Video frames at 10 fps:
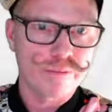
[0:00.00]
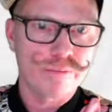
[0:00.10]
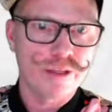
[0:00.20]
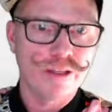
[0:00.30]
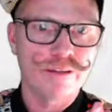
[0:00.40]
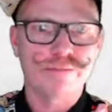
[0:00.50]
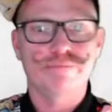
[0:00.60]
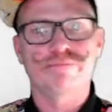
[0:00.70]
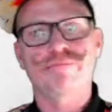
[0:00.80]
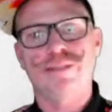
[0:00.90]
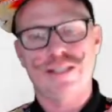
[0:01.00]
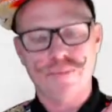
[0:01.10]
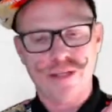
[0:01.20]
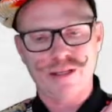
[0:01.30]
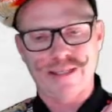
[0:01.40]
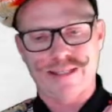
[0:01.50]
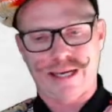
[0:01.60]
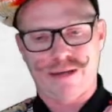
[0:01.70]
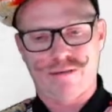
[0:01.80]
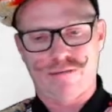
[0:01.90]
Look, something like
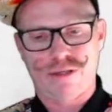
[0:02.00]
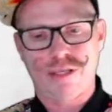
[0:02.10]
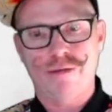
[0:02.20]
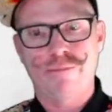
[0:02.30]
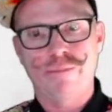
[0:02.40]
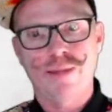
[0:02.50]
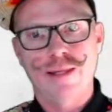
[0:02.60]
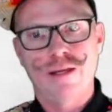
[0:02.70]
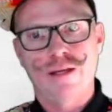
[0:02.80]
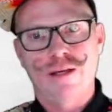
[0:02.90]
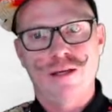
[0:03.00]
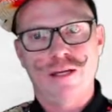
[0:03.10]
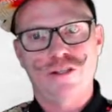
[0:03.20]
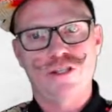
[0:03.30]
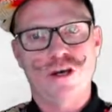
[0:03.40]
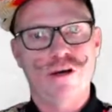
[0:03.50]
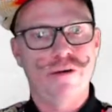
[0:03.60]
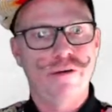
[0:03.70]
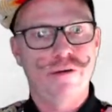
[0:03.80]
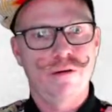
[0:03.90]
that, right? And
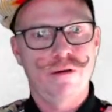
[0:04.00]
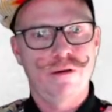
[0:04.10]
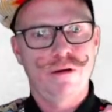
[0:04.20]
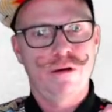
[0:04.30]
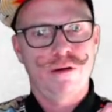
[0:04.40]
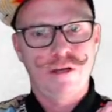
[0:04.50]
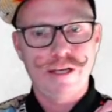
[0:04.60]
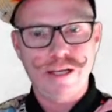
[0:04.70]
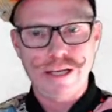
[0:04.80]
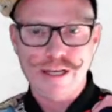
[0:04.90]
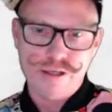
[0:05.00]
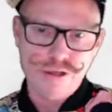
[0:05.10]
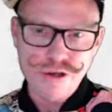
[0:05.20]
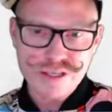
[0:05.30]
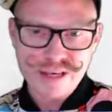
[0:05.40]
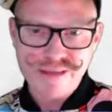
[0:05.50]
so using